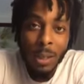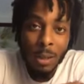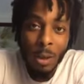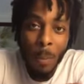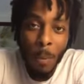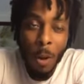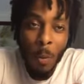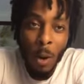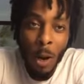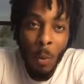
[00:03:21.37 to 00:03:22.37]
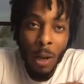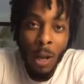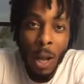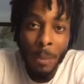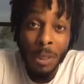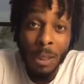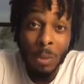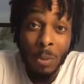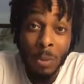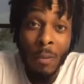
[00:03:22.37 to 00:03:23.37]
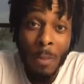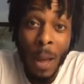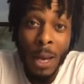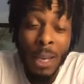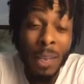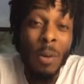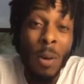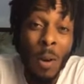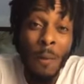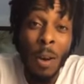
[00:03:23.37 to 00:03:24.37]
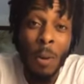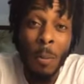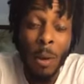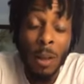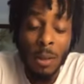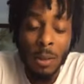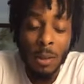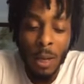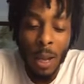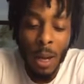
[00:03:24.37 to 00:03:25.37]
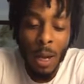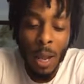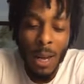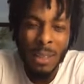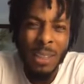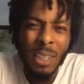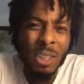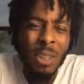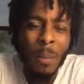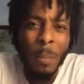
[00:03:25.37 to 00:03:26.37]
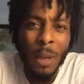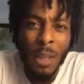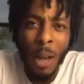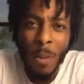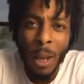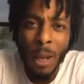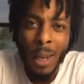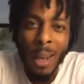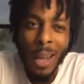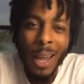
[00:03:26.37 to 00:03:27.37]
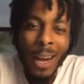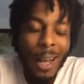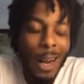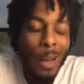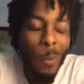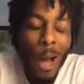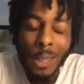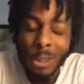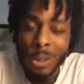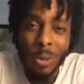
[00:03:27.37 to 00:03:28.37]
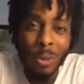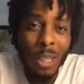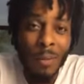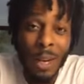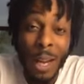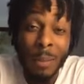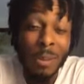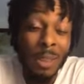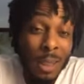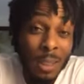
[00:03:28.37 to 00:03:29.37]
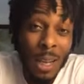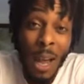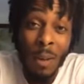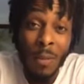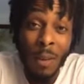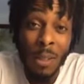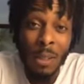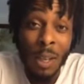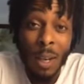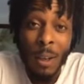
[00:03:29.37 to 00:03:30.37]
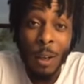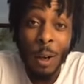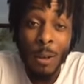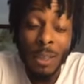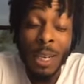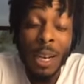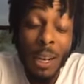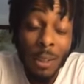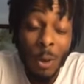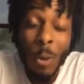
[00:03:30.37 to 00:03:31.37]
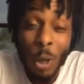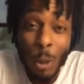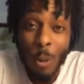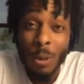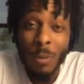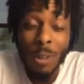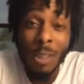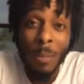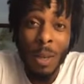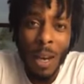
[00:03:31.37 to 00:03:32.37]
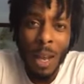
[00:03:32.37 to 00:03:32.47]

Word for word: us to the point where we're in competition with everybody, even our fellow brothers. And it shouldn't be that way. And I watch the news every day. I'm sick and tired of us, you know, seeing us on the news for something